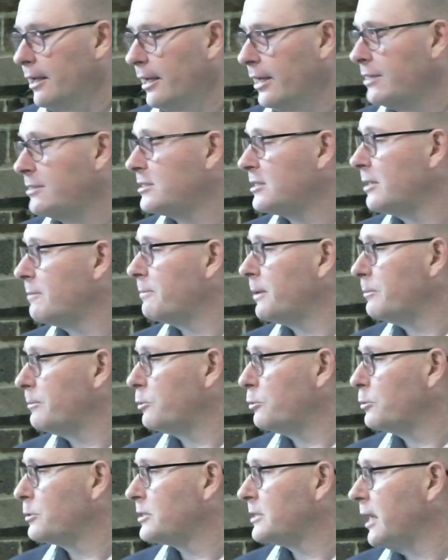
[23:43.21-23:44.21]
some people
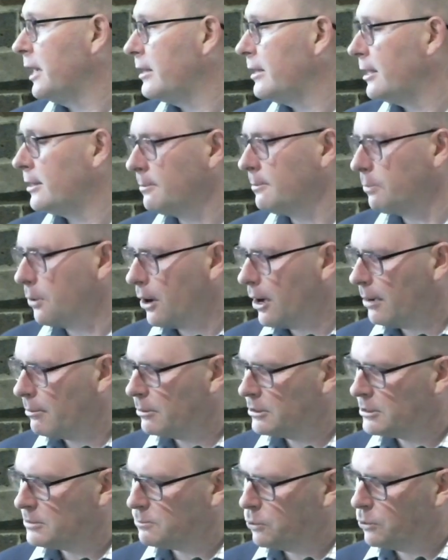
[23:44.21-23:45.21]
will say that the Bible
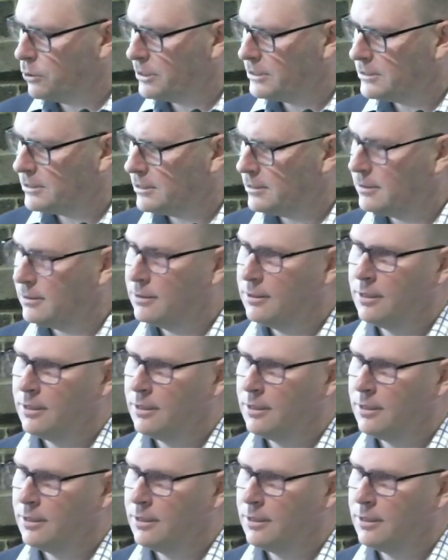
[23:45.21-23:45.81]
is poison.